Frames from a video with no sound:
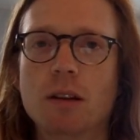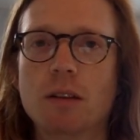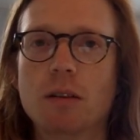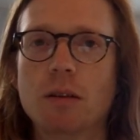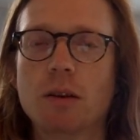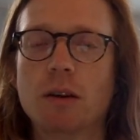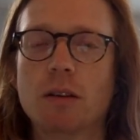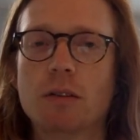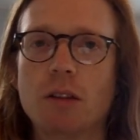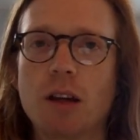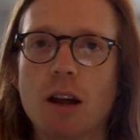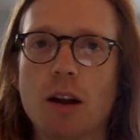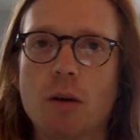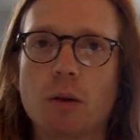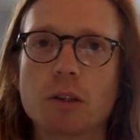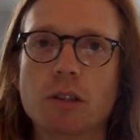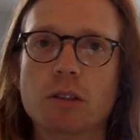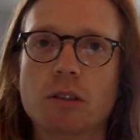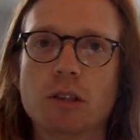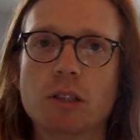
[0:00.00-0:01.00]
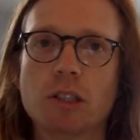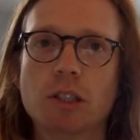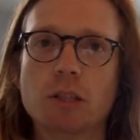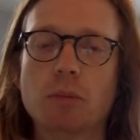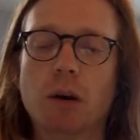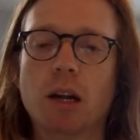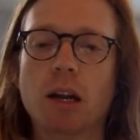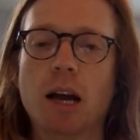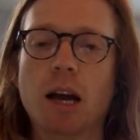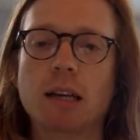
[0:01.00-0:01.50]
well, not always Christian,
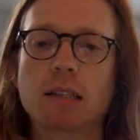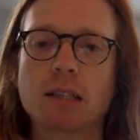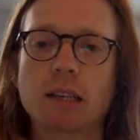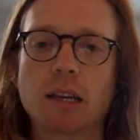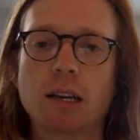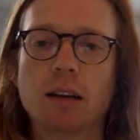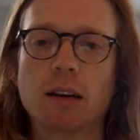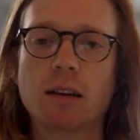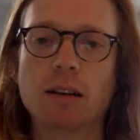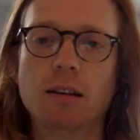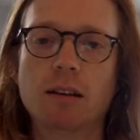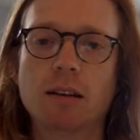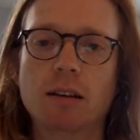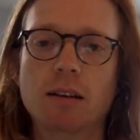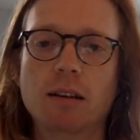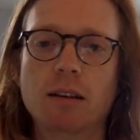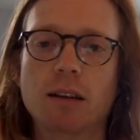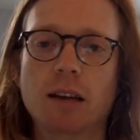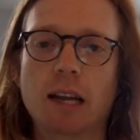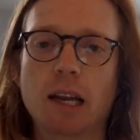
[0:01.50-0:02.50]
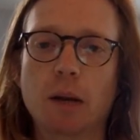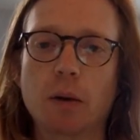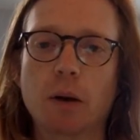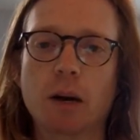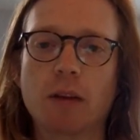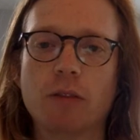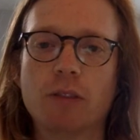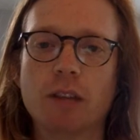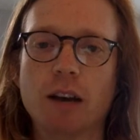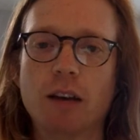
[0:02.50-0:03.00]
but an idea anyway
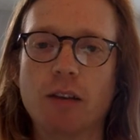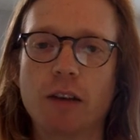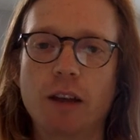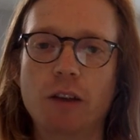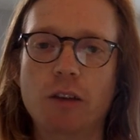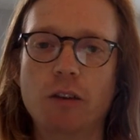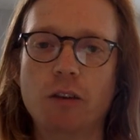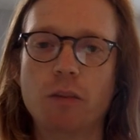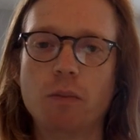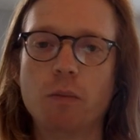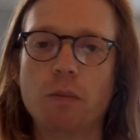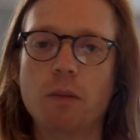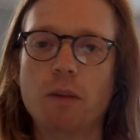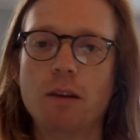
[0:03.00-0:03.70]
of salvation.